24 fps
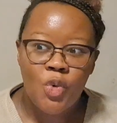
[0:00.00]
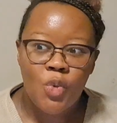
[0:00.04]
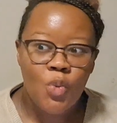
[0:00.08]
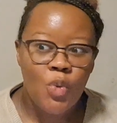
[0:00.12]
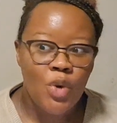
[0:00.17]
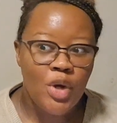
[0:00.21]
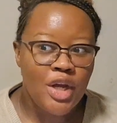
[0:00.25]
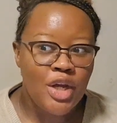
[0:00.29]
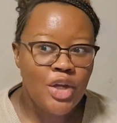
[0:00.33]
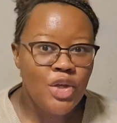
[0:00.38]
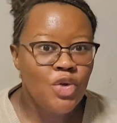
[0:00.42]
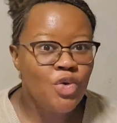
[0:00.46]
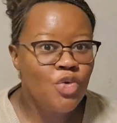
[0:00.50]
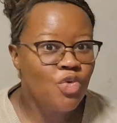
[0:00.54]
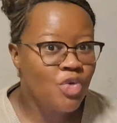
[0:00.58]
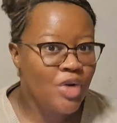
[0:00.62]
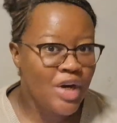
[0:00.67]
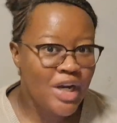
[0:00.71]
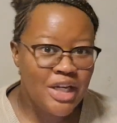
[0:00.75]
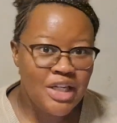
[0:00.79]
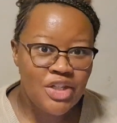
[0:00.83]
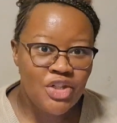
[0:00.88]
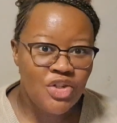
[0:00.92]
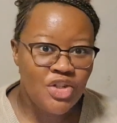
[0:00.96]
where you
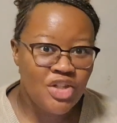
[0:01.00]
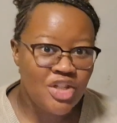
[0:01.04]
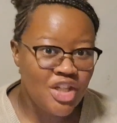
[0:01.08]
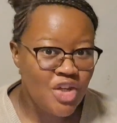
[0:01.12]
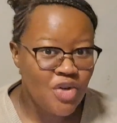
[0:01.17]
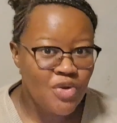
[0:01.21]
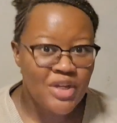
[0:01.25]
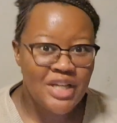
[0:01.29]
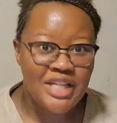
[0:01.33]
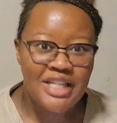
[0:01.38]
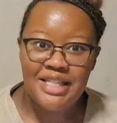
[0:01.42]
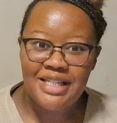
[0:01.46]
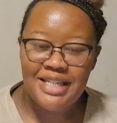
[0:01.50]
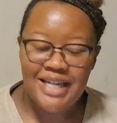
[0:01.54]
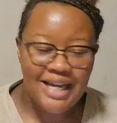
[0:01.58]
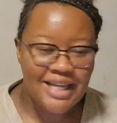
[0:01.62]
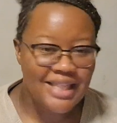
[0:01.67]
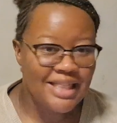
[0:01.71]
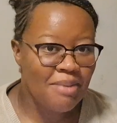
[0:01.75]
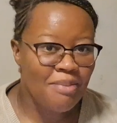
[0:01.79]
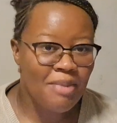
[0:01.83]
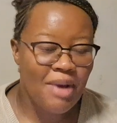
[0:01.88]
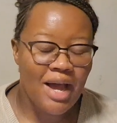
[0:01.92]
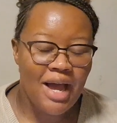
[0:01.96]
raced so you can stack
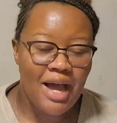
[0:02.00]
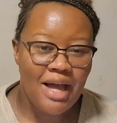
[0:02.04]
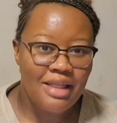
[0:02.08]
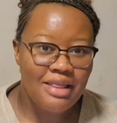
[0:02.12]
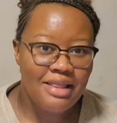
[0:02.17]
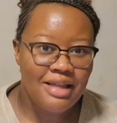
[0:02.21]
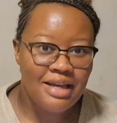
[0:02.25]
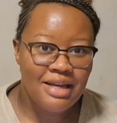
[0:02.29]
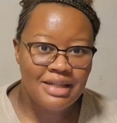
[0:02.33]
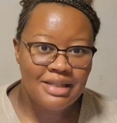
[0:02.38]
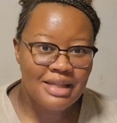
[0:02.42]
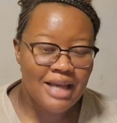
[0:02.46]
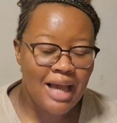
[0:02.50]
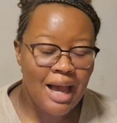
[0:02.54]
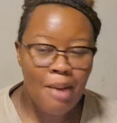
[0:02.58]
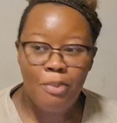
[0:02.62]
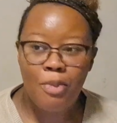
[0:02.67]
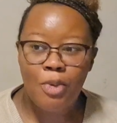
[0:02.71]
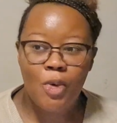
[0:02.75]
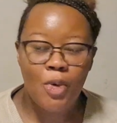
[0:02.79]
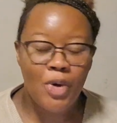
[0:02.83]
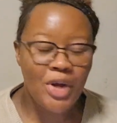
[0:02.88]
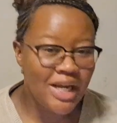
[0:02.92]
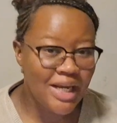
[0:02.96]
them theirs
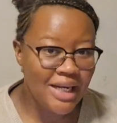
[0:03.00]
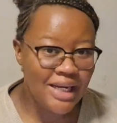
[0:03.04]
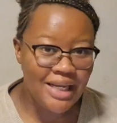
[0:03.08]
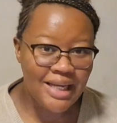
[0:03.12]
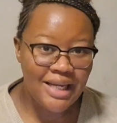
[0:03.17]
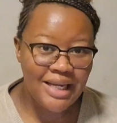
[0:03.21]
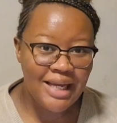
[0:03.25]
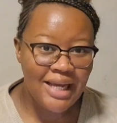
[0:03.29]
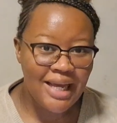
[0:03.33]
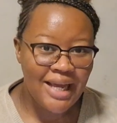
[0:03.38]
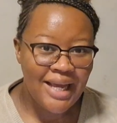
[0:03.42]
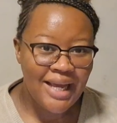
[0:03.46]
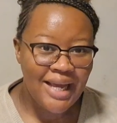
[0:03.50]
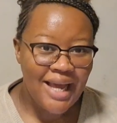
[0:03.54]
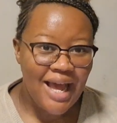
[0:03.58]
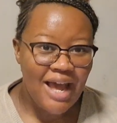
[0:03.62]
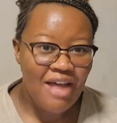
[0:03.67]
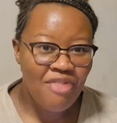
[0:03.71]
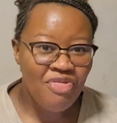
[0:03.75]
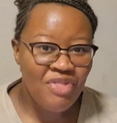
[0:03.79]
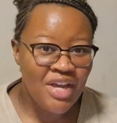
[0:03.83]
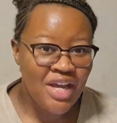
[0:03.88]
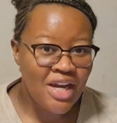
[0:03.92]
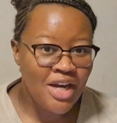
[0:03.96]
up quickly
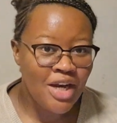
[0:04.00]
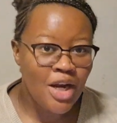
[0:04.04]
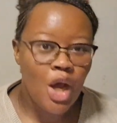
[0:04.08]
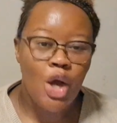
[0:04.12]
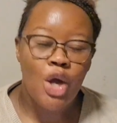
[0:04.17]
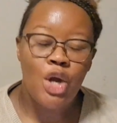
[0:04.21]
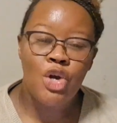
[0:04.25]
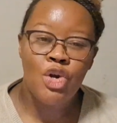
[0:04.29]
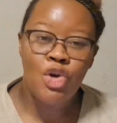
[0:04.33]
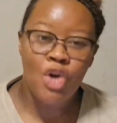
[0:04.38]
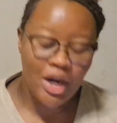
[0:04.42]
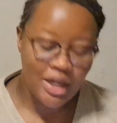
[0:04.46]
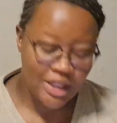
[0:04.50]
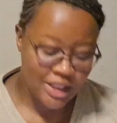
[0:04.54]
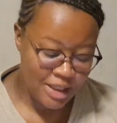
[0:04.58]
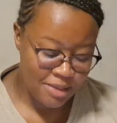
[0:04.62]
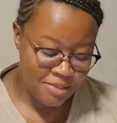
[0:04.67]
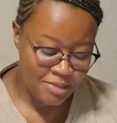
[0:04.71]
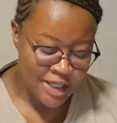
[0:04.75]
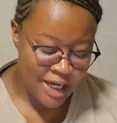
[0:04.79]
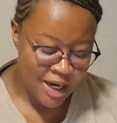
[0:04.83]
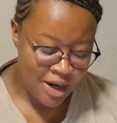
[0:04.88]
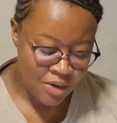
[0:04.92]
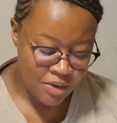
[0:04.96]
and then knock
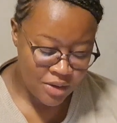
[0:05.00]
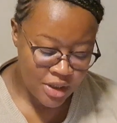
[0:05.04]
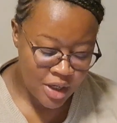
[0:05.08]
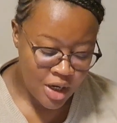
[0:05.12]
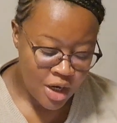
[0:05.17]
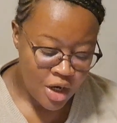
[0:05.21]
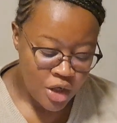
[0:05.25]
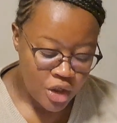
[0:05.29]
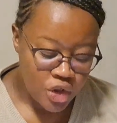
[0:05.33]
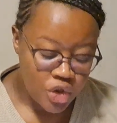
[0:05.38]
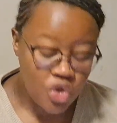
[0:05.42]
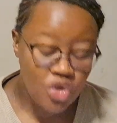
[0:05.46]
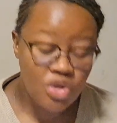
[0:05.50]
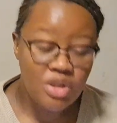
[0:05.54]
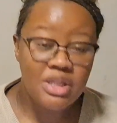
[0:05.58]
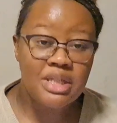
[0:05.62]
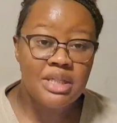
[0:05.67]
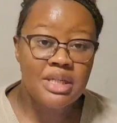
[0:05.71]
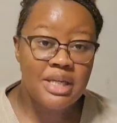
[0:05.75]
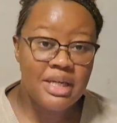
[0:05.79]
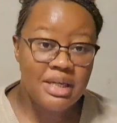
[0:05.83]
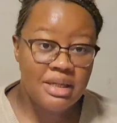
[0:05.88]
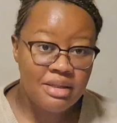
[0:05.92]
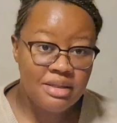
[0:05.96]
them down. So the
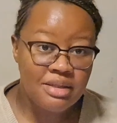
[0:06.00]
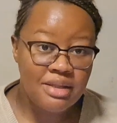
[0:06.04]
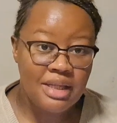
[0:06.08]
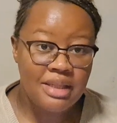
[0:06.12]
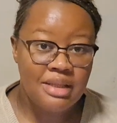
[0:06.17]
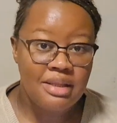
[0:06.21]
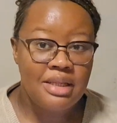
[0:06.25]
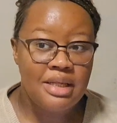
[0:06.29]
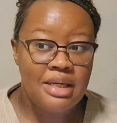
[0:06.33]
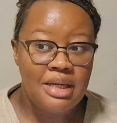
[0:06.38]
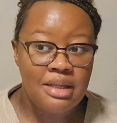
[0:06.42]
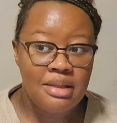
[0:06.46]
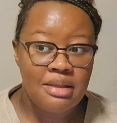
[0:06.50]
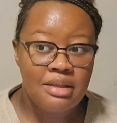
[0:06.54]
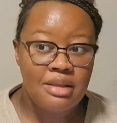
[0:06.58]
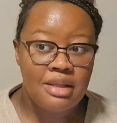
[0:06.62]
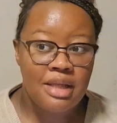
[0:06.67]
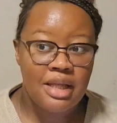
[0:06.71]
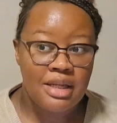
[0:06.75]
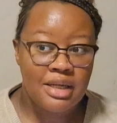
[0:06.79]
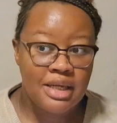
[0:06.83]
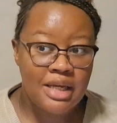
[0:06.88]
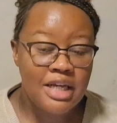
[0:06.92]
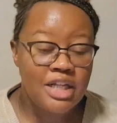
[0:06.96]
skills
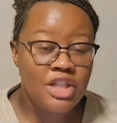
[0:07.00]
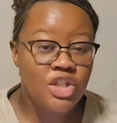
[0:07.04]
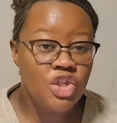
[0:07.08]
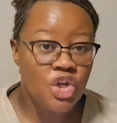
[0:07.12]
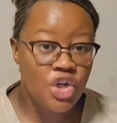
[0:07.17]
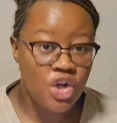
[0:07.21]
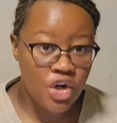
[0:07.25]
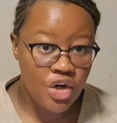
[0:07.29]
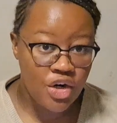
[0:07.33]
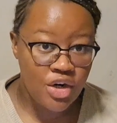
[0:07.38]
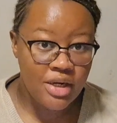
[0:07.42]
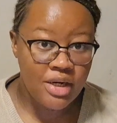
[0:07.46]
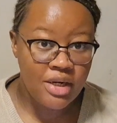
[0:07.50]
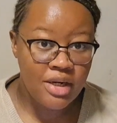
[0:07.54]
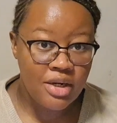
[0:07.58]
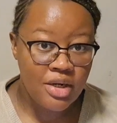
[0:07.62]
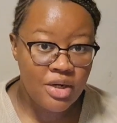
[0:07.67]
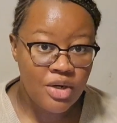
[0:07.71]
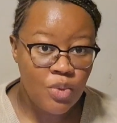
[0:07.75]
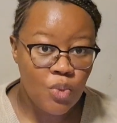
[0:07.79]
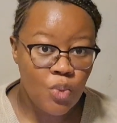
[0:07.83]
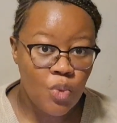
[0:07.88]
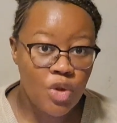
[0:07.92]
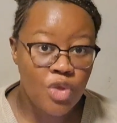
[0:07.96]
that kids learn
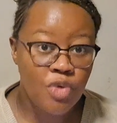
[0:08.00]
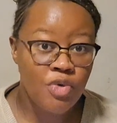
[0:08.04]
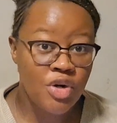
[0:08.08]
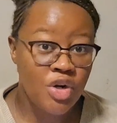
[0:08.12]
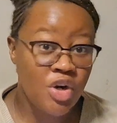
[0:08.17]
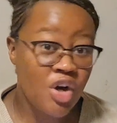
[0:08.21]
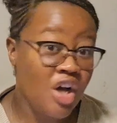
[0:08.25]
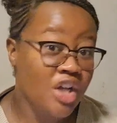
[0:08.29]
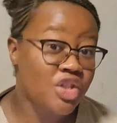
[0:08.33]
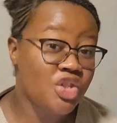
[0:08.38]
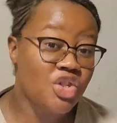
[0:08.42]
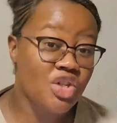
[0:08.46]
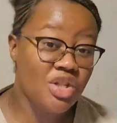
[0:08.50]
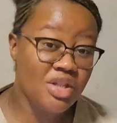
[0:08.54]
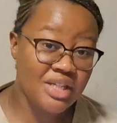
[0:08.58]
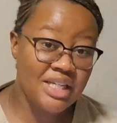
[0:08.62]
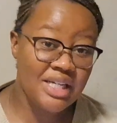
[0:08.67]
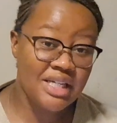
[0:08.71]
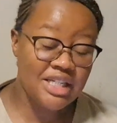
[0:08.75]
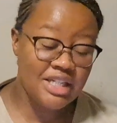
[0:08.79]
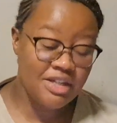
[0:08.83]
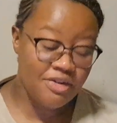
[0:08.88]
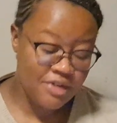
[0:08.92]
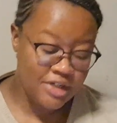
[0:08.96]
with regards to this
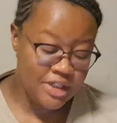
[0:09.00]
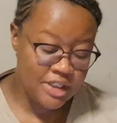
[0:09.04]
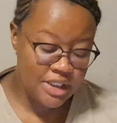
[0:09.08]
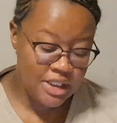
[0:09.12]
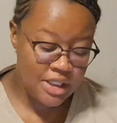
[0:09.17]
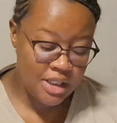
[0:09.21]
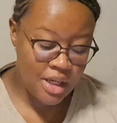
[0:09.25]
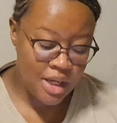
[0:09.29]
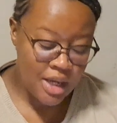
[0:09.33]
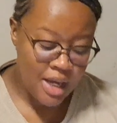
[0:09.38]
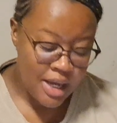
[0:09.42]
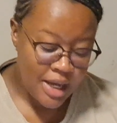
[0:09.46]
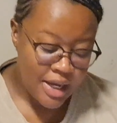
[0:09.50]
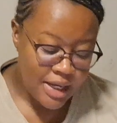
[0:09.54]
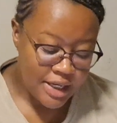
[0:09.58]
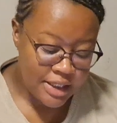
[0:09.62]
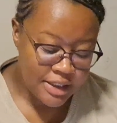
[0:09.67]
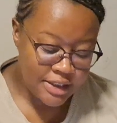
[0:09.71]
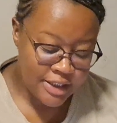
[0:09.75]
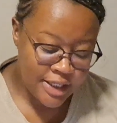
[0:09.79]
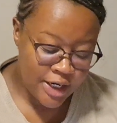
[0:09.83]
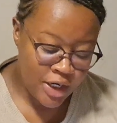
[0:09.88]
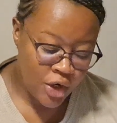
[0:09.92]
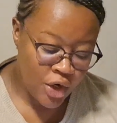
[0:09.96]
activity
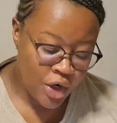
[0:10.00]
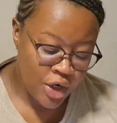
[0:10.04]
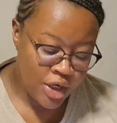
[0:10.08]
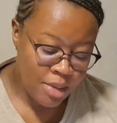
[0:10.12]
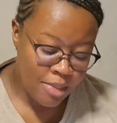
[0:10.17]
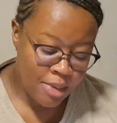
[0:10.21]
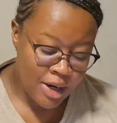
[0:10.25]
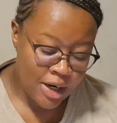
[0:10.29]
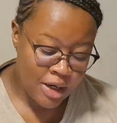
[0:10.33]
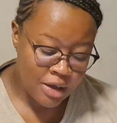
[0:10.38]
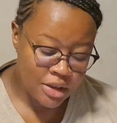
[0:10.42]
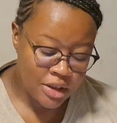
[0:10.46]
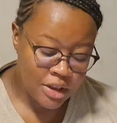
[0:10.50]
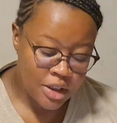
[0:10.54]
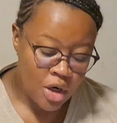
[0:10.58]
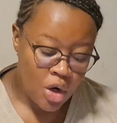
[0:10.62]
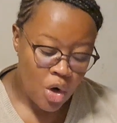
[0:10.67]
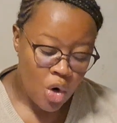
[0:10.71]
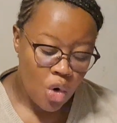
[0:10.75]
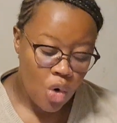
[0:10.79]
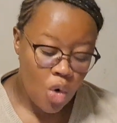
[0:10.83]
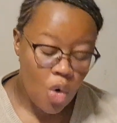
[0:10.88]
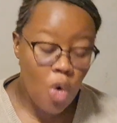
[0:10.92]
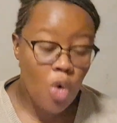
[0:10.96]
is they learn about
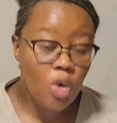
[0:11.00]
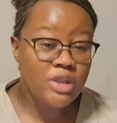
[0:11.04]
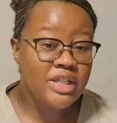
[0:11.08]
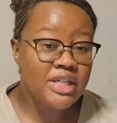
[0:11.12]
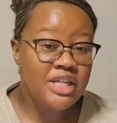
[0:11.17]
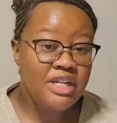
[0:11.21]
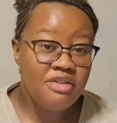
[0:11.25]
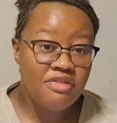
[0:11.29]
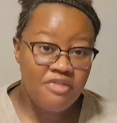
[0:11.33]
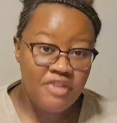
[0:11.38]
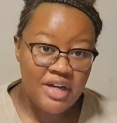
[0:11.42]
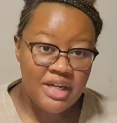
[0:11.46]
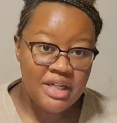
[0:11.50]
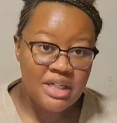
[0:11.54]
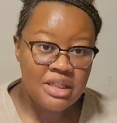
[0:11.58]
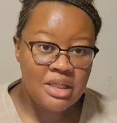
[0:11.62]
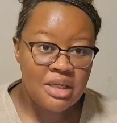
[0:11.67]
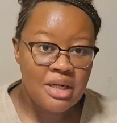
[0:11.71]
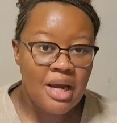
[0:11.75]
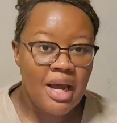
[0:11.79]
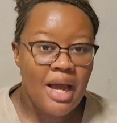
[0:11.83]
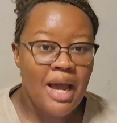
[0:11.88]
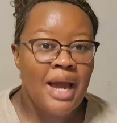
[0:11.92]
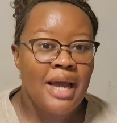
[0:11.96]
cause and
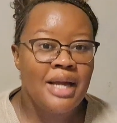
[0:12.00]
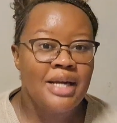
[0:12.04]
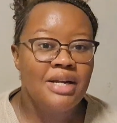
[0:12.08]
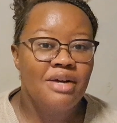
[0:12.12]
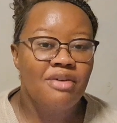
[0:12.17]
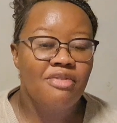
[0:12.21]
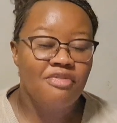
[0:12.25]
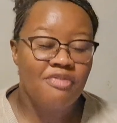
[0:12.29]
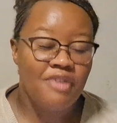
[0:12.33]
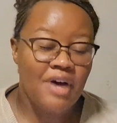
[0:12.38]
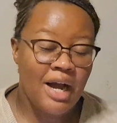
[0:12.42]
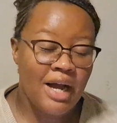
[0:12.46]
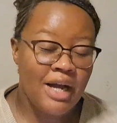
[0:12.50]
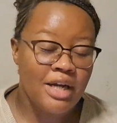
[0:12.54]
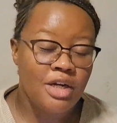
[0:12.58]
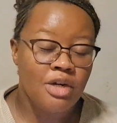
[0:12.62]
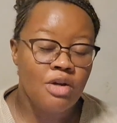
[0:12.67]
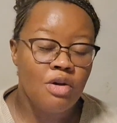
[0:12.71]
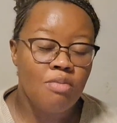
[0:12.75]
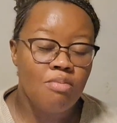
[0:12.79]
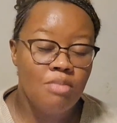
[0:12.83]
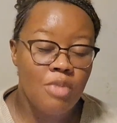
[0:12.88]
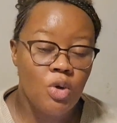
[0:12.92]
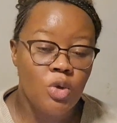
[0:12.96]
effect and
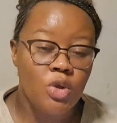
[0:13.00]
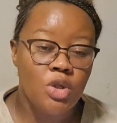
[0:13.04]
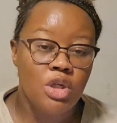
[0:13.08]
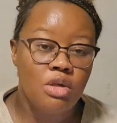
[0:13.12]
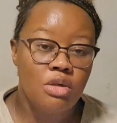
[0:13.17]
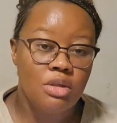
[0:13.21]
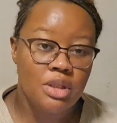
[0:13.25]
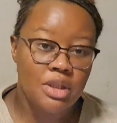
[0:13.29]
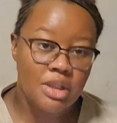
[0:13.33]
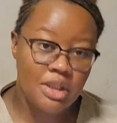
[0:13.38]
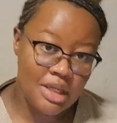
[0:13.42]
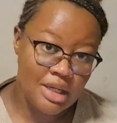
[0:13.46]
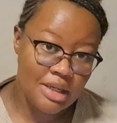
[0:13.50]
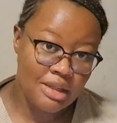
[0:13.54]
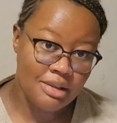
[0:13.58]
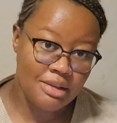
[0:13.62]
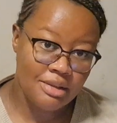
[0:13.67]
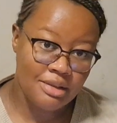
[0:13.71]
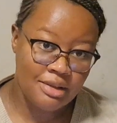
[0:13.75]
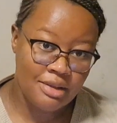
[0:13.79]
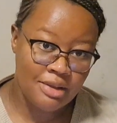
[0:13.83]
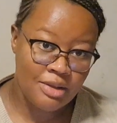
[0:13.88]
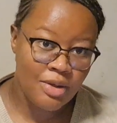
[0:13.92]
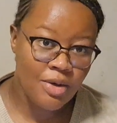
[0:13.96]
fine motor
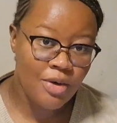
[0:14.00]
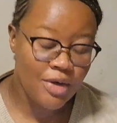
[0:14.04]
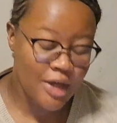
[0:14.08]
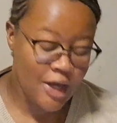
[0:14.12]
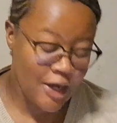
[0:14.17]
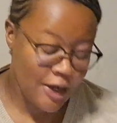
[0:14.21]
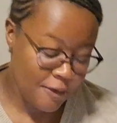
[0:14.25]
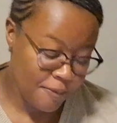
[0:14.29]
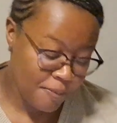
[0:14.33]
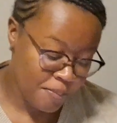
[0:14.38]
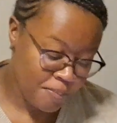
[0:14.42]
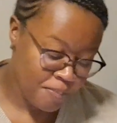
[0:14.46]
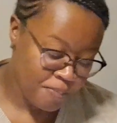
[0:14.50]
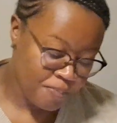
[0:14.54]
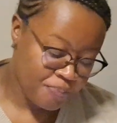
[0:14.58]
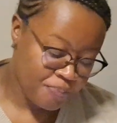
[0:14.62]
skills. Okay,